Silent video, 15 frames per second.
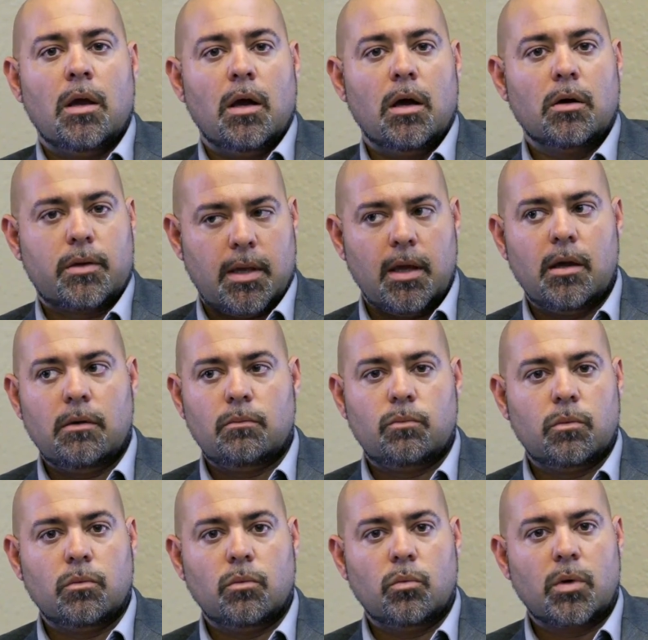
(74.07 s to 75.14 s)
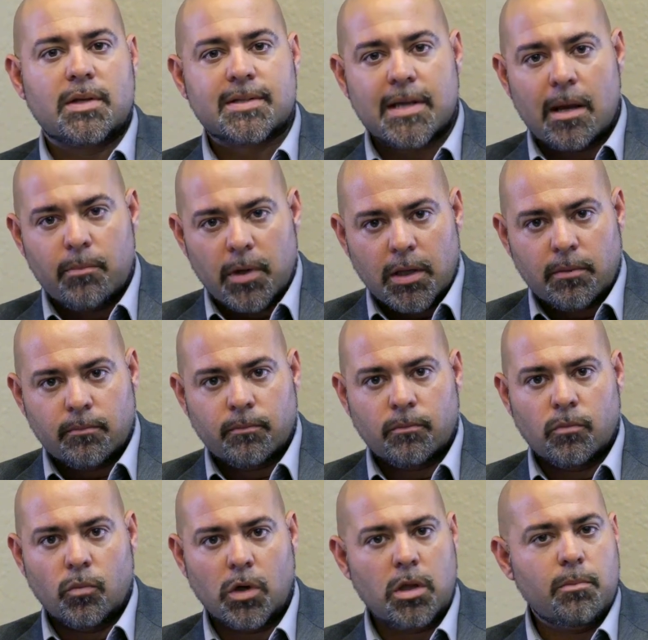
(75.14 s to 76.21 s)
Okay, what does that mean?
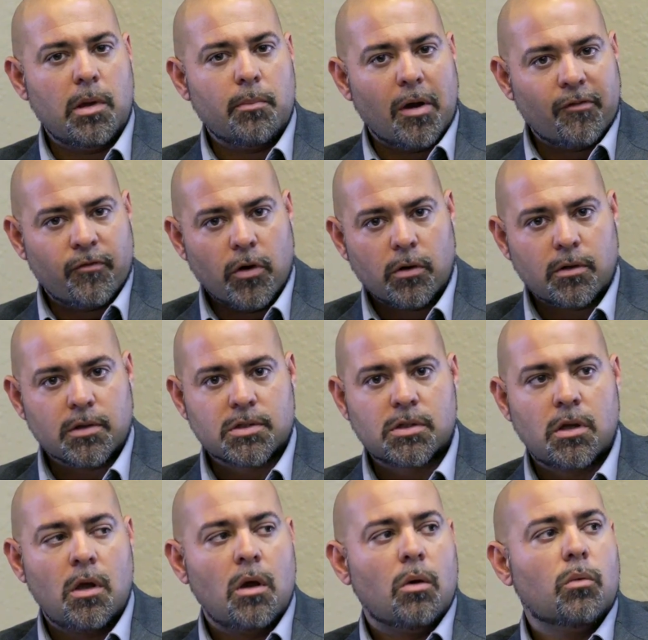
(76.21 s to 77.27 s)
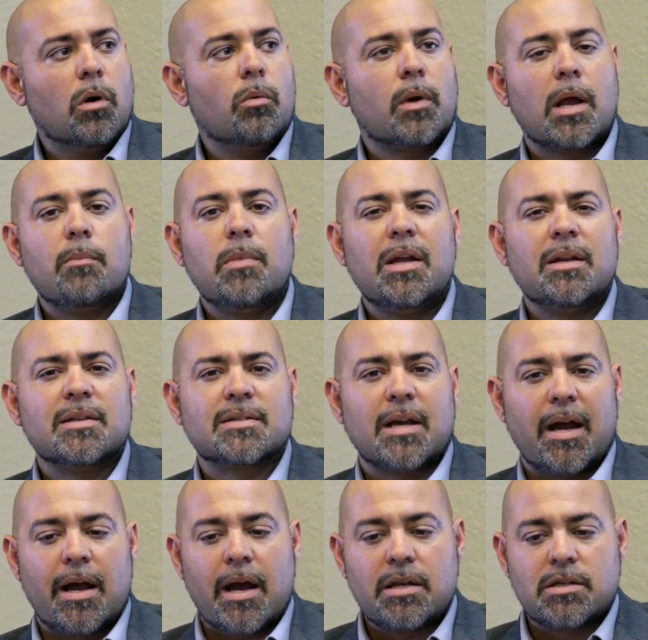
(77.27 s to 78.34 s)
What do you mean by focused? Well, what I mean is
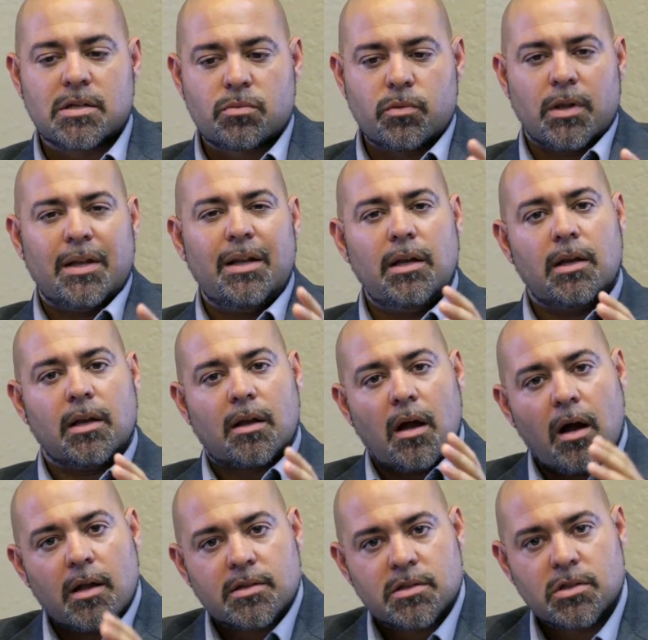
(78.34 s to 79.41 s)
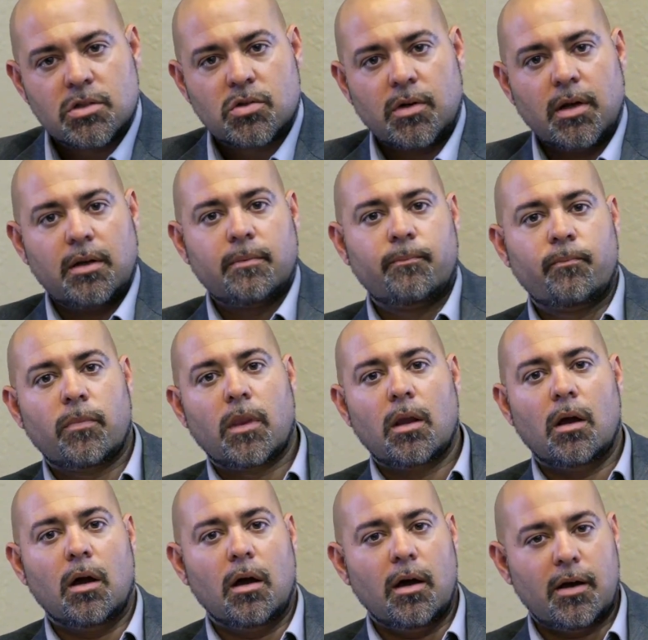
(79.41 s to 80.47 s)
I just really need to concentrate.
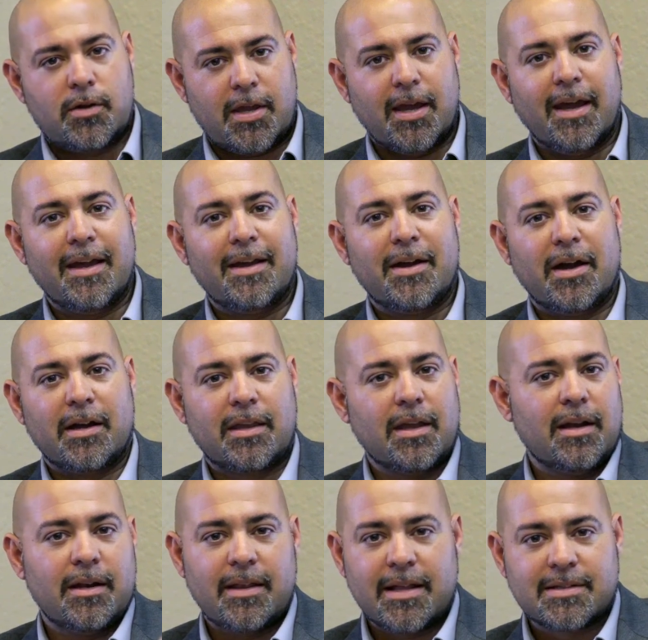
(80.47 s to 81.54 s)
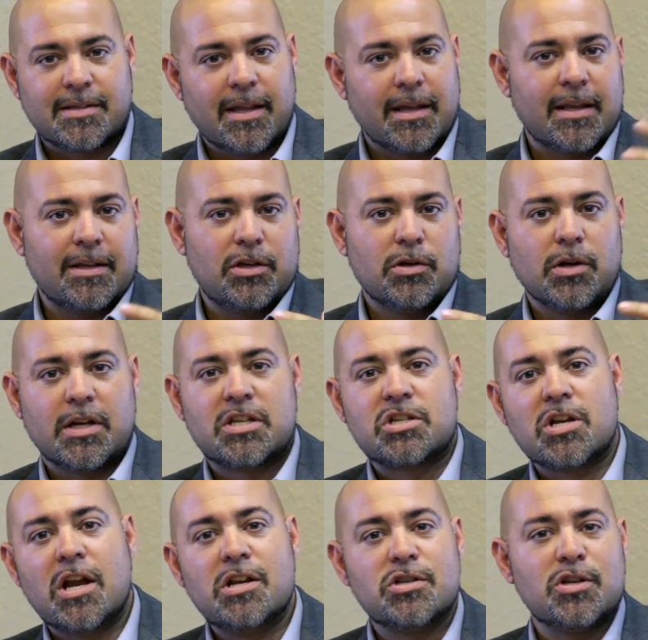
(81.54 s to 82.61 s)
Okay, again, that's like you're
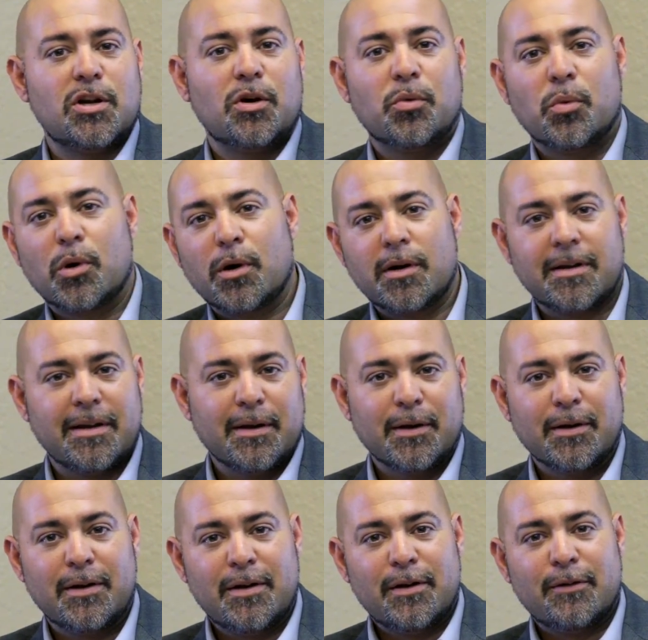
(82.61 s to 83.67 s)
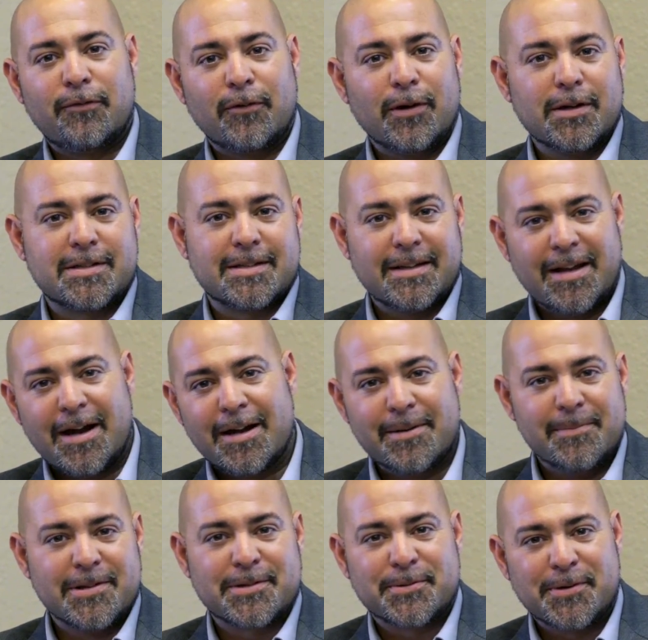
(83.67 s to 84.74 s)
exchanging a word here for a
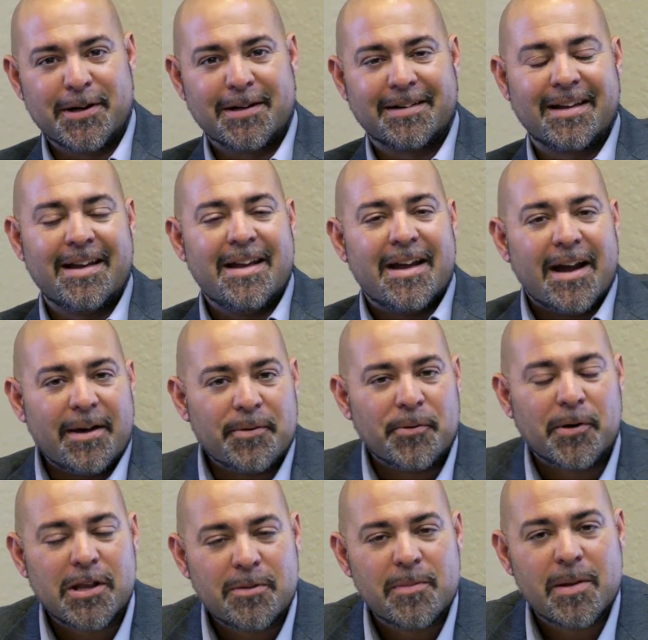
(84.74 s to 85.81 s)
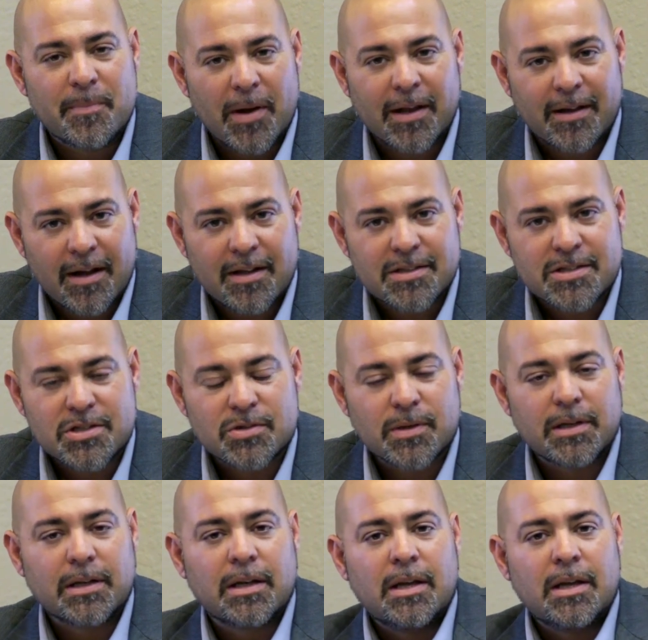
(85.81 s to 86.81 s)
synonymous word. I mean, what do you mean by concentrate?